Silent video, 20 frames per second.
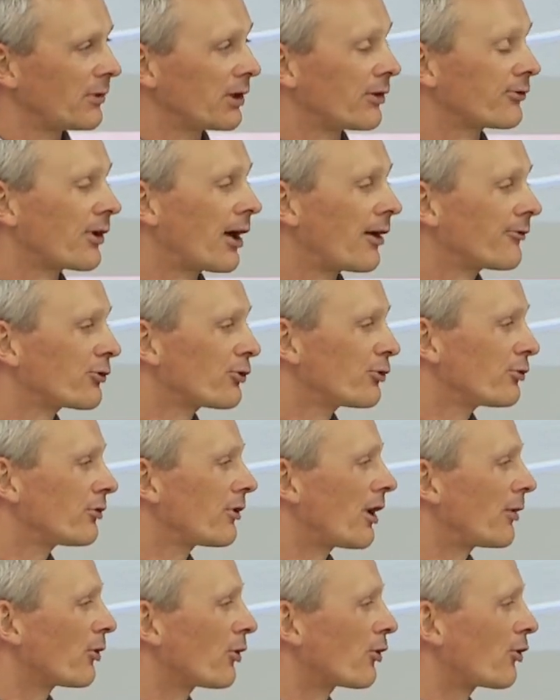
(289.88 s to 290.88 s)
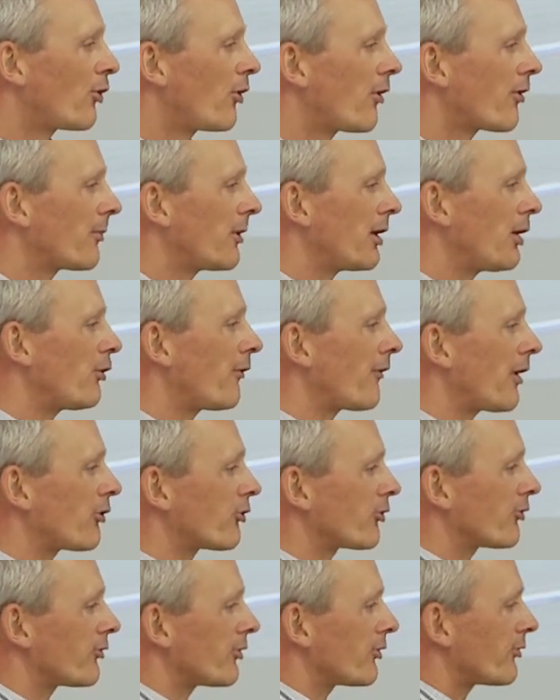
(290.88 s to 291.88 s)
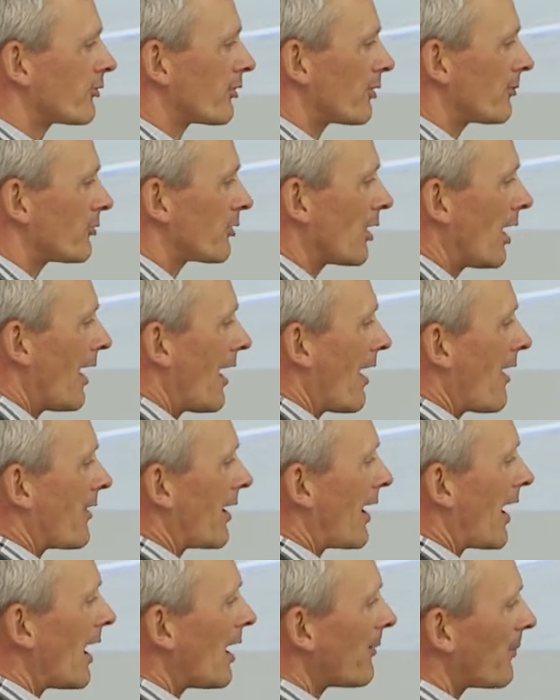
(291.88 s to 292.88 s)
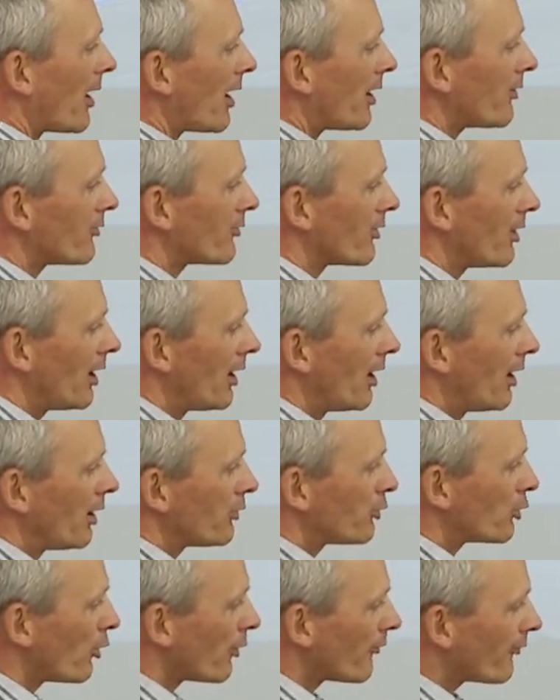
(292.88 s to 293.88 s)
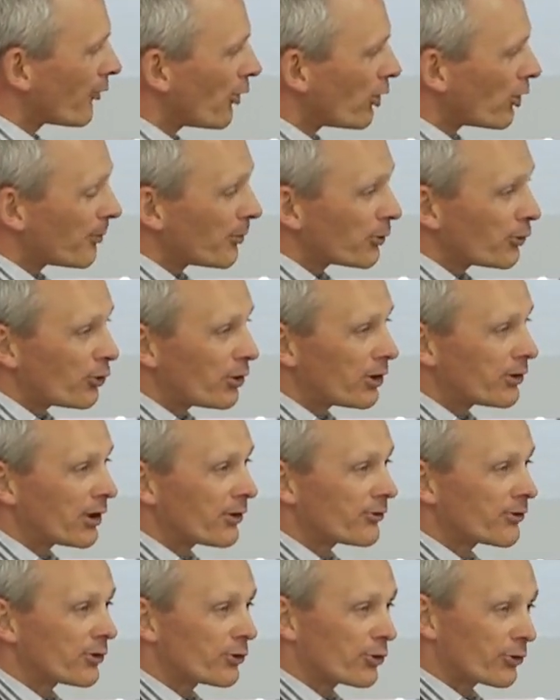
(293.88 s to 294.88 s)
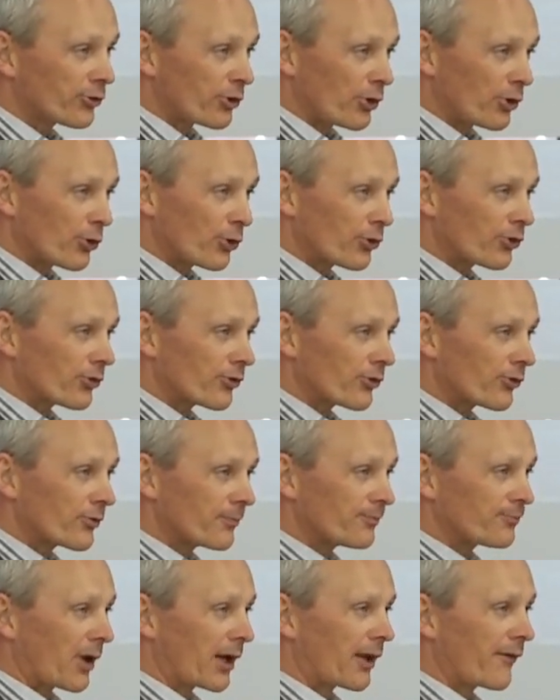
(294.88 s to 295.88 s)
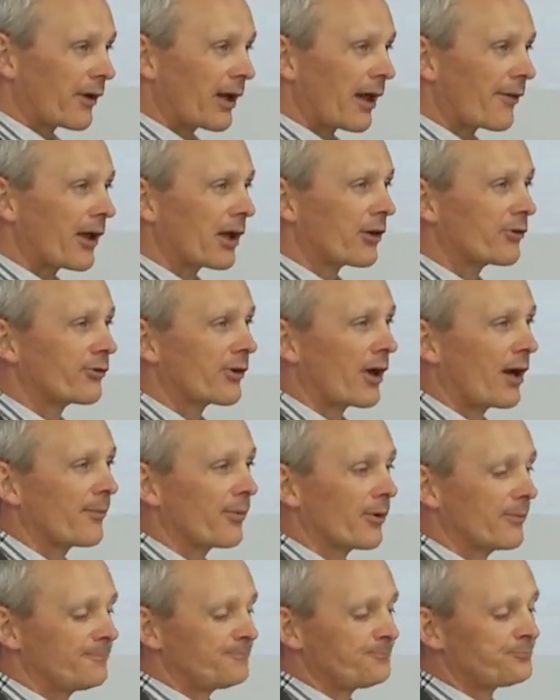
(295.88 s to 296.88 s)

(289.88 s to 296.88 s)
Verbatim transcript: and this afternoon I want to call them innovation systems, that help us to convert opportunities into solutions. I'll give you another example.